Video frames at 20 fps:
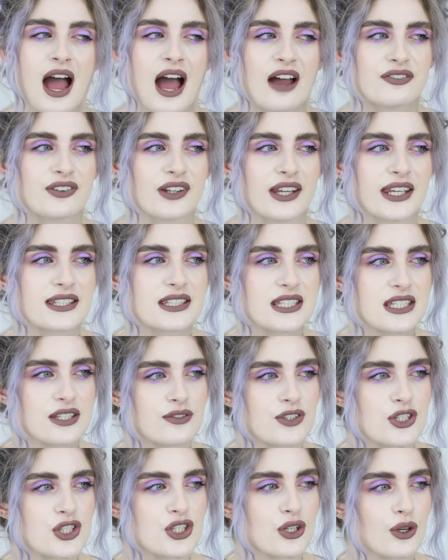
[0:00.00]
I feel like
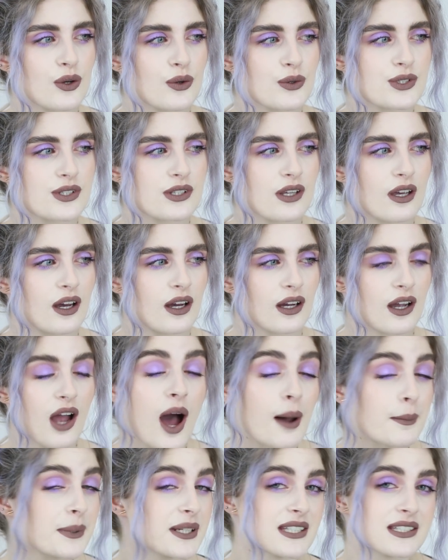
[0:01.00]
TV shows,
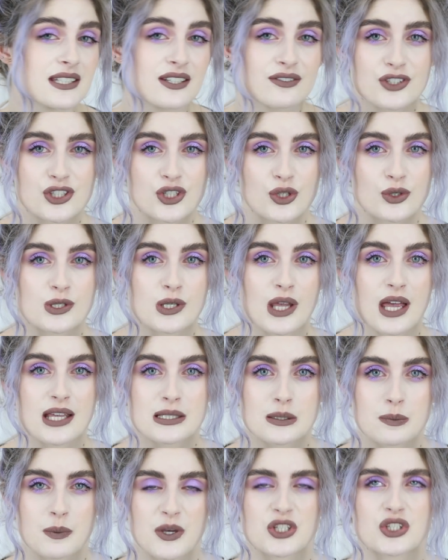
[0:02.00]
comedy TV shows
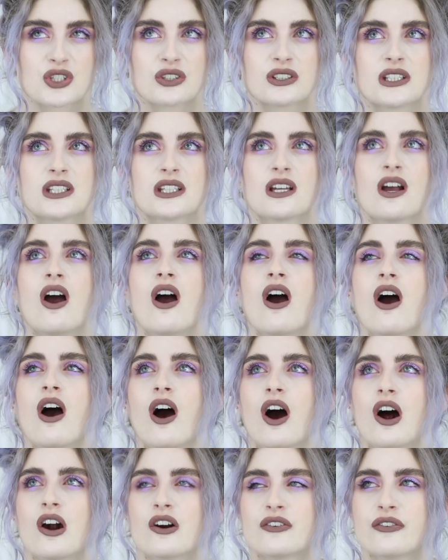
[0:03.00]
especially,
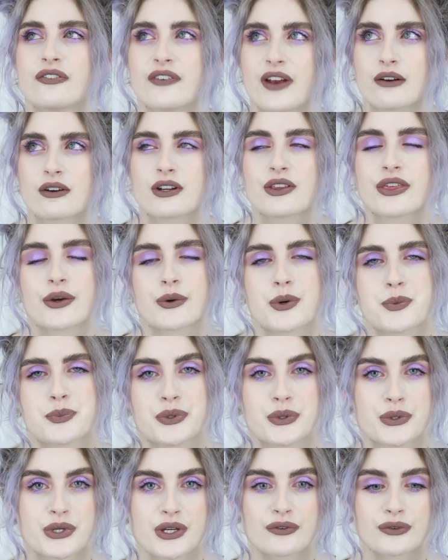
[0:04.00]
are very
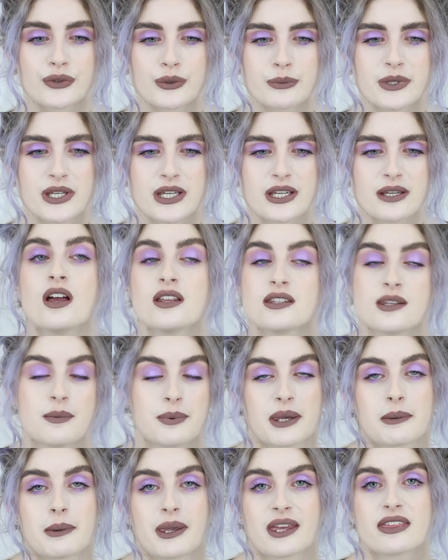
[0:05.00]
therapeutic for me. The
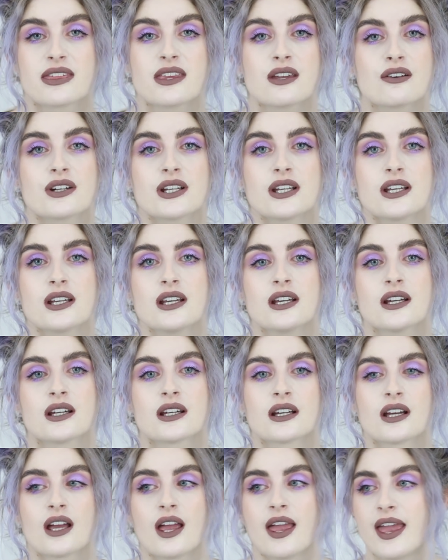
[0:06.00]
Big Bang Theory
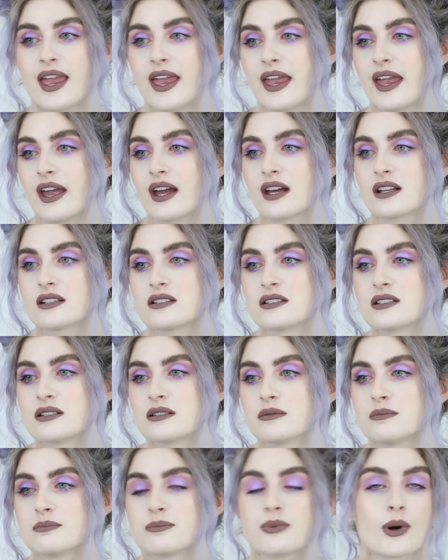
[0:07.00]
and
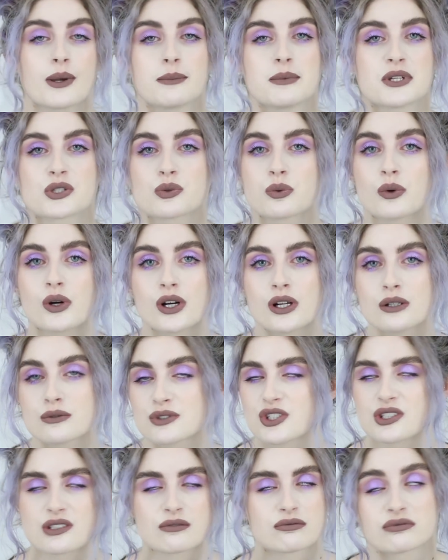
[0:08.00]
Boy Meets World,
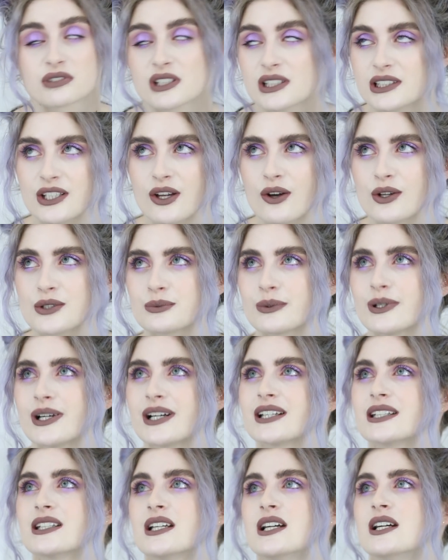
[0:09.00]
which is a really old
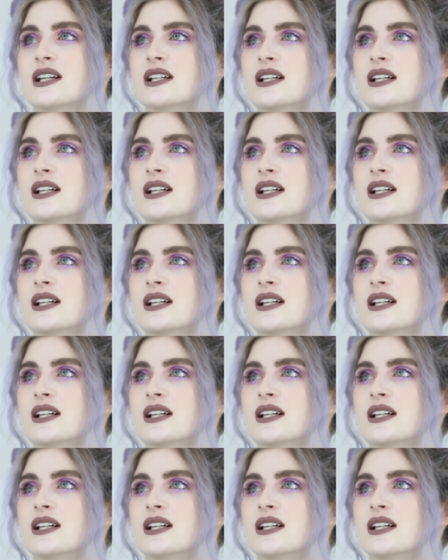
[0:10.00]
one.